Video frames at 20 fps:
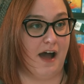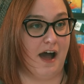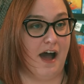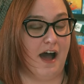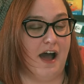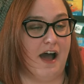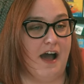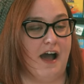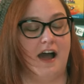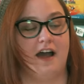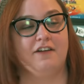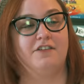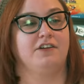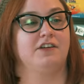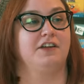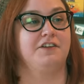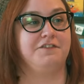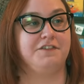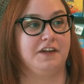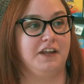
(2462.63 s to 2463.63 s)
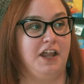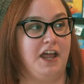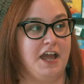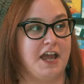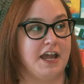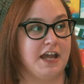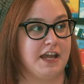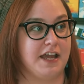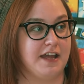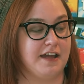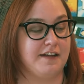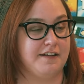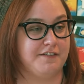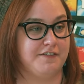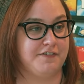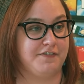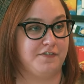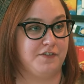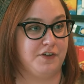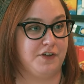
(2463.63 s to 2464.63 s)
I, I really feel like
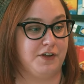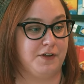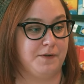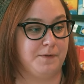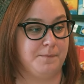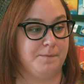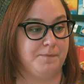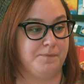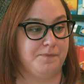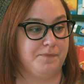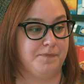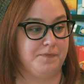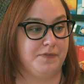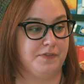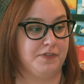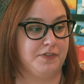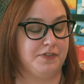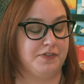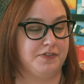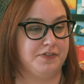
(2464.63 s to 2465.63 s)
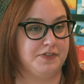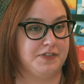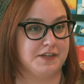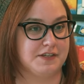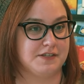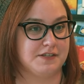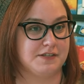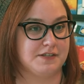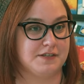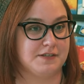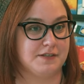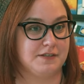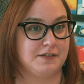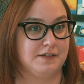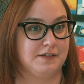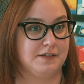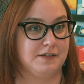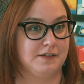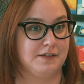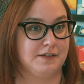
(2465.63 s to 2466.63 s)
if this
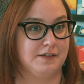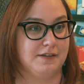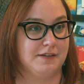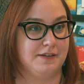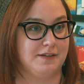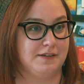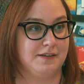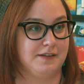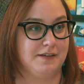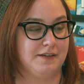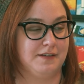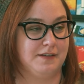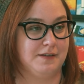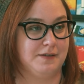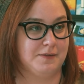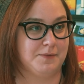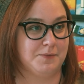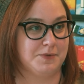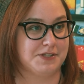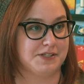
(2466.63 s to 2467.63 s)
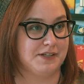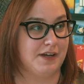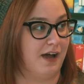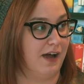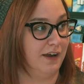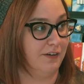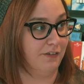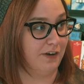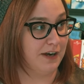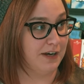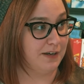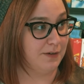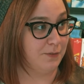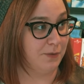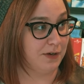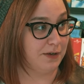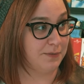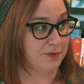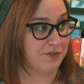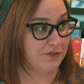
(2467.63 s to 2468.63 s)
was not rated
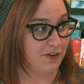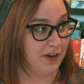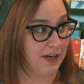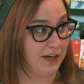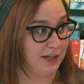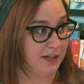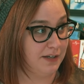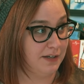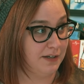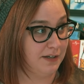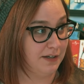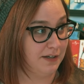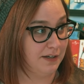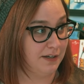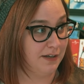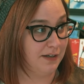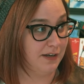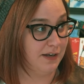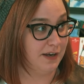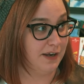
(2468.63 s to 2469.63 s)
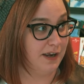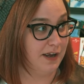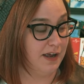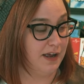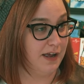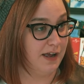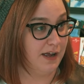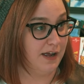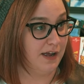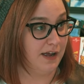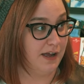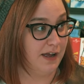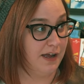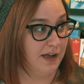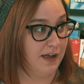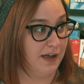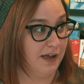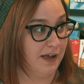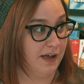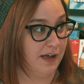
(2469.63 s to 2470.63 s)
what it was rated. What was
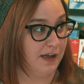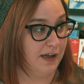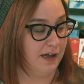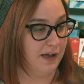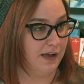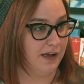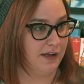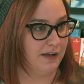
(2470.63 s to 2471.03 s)
it rated?